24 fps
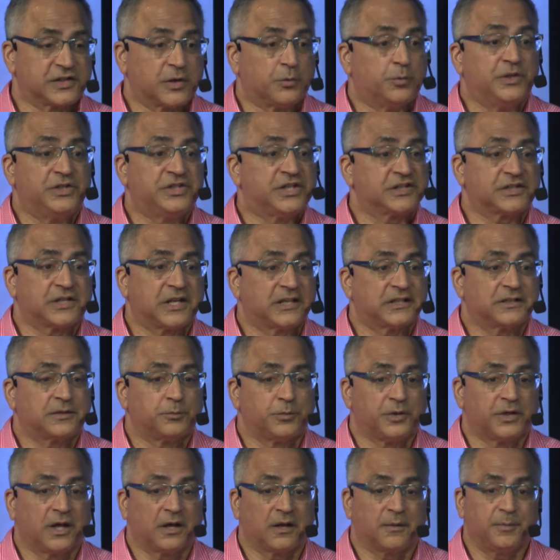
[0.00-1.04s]
And we just like, to,
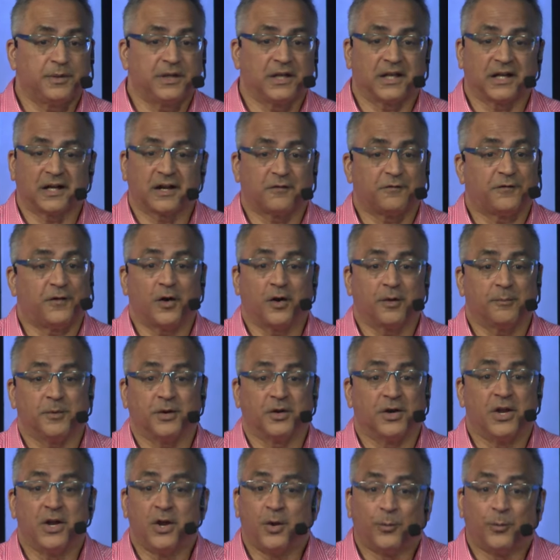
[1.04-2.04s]
we got to be like a farmer.